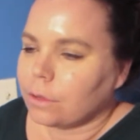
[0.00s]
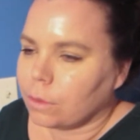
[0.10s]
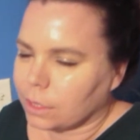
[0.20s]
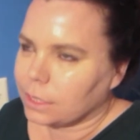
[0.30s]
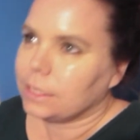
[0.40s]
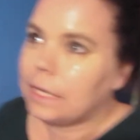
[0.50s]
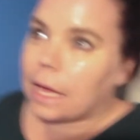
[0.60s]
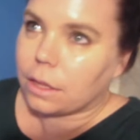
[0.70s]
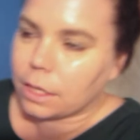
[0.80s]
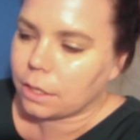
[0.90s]
well
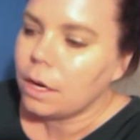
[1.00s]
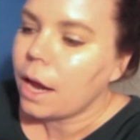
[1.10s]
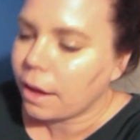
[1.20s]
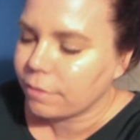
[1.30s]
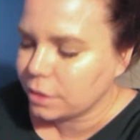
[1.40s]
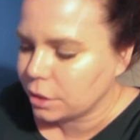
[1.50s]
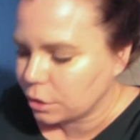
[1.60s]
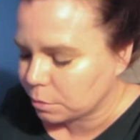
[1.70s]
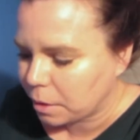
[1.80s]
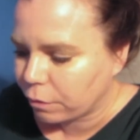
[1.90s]
yelling, having to
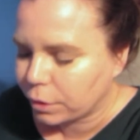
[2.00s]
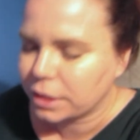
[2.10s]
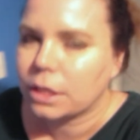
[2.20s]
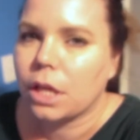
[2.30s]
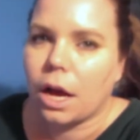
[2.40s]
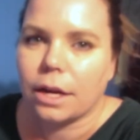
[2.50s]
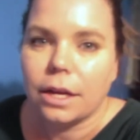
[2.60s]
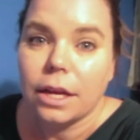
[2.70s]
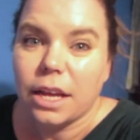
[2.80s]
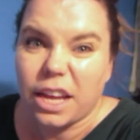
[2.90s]
use my voice a lot.
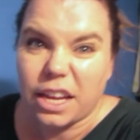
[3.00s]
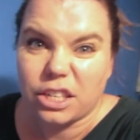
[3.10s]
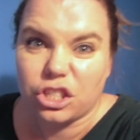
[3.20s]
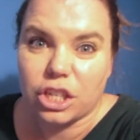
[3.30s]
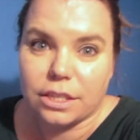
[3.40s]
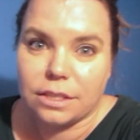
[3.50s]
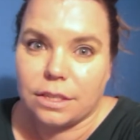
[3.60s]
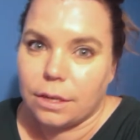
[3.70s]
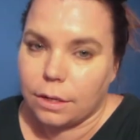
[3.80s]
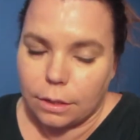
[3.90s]
It's
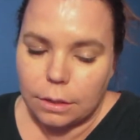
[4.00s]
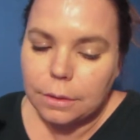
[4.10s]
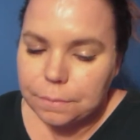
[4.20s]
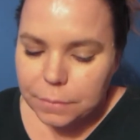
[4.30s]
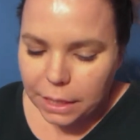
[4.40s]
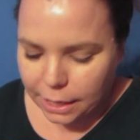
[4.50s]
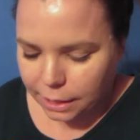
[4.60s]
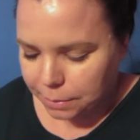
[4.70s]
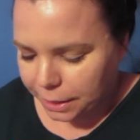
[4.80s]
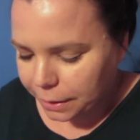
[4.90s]
just
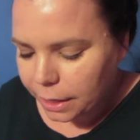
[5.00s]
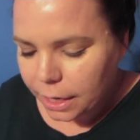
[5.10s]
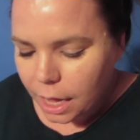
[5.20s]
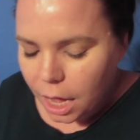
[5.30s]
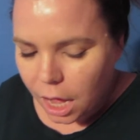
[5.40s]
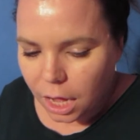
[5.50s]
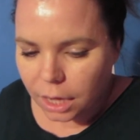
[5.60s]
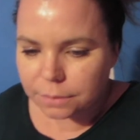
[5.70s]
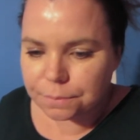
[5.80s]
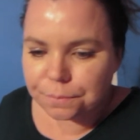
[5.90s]
getting me.
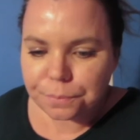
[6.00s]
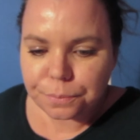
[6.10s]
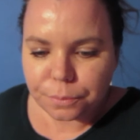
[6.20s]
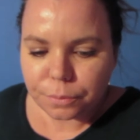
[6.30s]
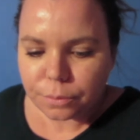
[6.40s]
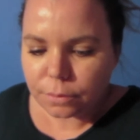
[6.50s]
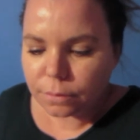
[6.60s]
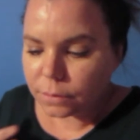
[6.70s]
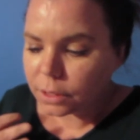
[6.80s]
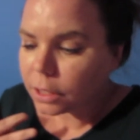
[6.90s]
Um,
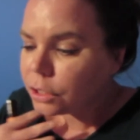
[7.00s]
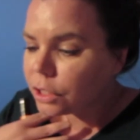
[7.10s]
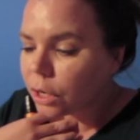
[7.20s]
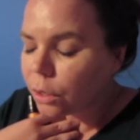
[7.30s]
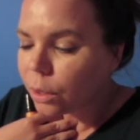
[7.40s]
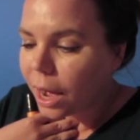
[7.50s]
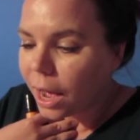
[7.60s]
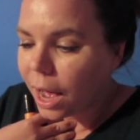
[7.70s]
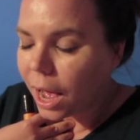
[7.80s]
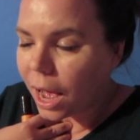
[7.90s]
so
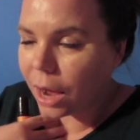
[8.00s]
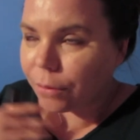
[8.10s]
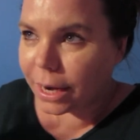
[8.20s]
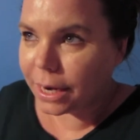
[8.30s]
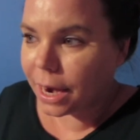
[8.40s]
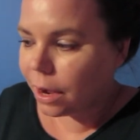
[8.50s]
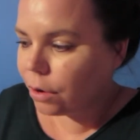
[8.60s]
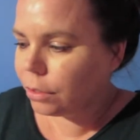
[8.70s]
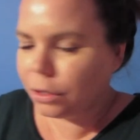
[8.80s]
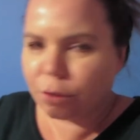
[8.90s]
right
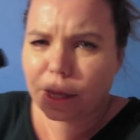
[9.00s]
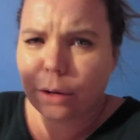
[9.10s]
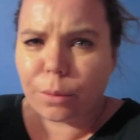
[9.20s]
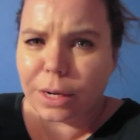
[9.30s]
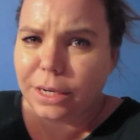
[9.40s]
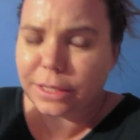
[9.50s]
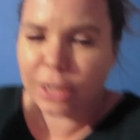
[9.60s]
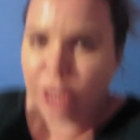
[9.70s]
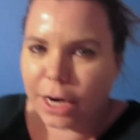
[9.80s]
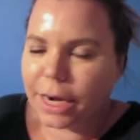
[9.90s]
now, you're like, what is in
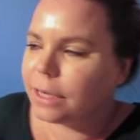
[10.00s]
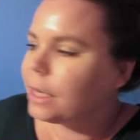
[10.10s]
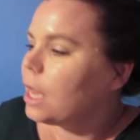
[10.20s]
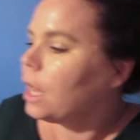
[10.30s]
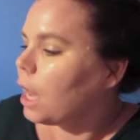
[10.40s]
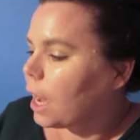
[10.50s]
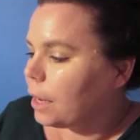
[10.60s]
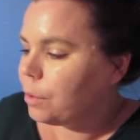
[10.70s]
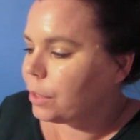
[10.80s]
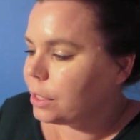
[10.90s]
her hand?
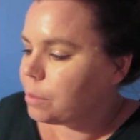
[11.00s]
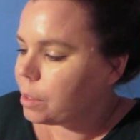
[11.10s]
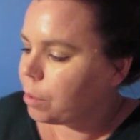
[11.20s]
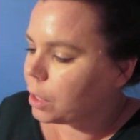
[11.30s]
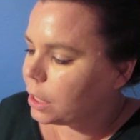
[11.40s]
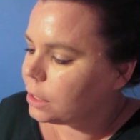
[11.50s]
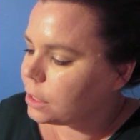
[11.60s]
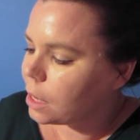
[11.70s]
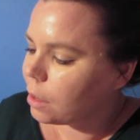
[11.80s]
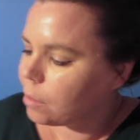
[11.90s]
I'm going to be putting
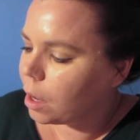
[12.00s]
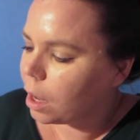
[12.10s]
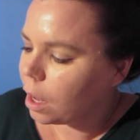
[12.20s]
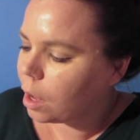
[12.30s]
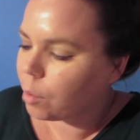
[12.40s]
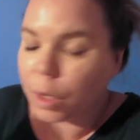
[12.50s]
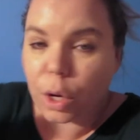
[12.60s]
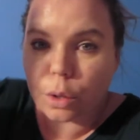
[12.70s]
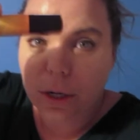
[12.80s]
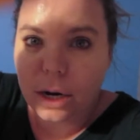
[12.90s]
some um,
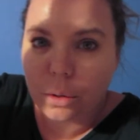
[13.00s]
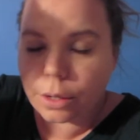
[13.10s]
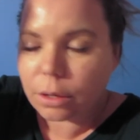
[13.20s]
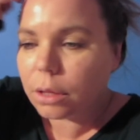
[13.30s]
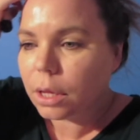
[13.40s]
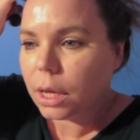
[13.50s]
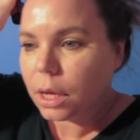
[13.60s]
coconut oil